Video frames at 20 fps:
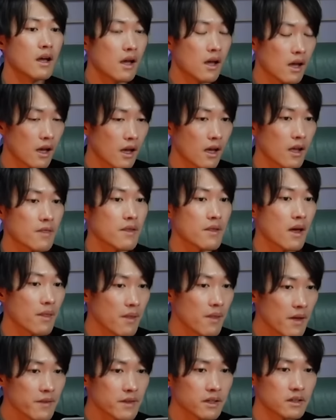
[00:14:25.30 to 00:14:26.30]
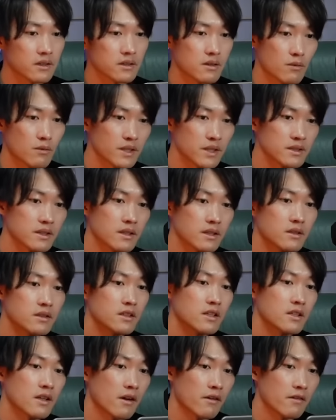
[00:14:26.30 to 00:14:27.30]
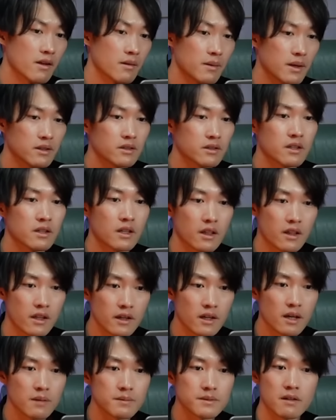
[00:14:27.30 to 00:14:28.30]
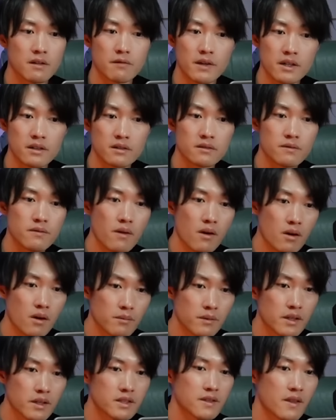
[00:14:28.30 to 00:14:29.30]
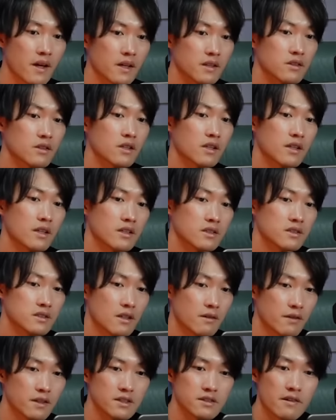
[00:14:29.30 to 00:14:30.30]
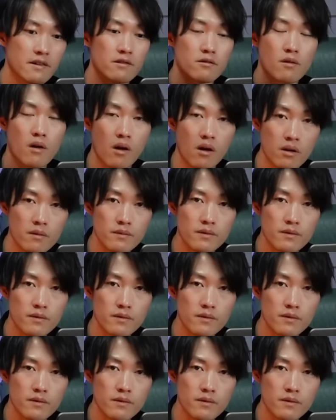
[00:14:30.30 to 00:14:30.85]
And another interesting detail about Killingham's awakened form is that his celestial robe,